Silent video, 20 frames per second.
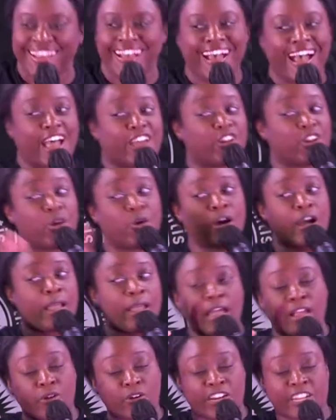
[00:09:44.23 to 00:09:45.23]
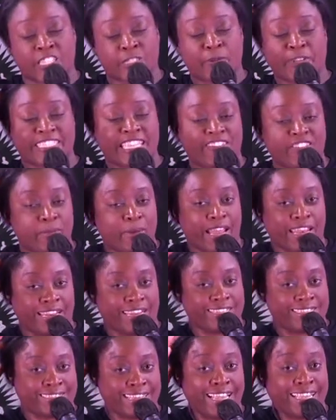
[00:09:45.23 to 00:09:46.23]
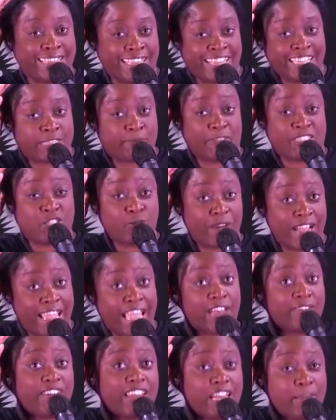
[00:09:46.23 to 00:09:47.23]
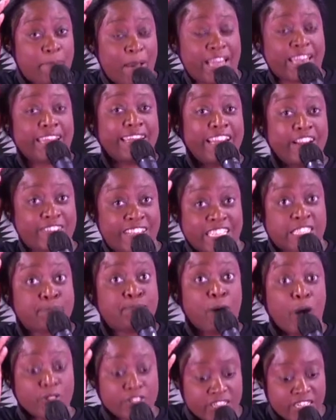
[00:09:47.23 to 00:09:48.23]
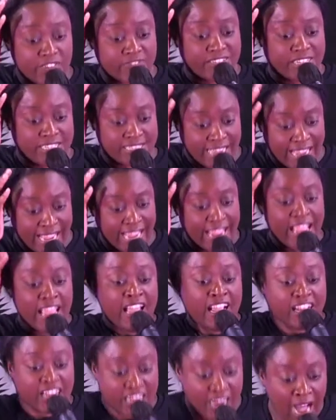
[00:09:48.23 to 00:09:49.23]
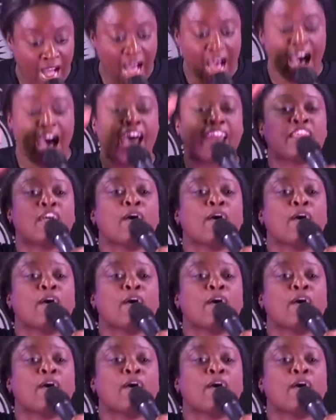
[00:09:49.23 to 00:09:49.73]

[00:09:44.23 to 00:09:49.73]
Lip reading: I don't know, I don't expect everybody to say this, but do I have anybody in here that's bold enough to say, God,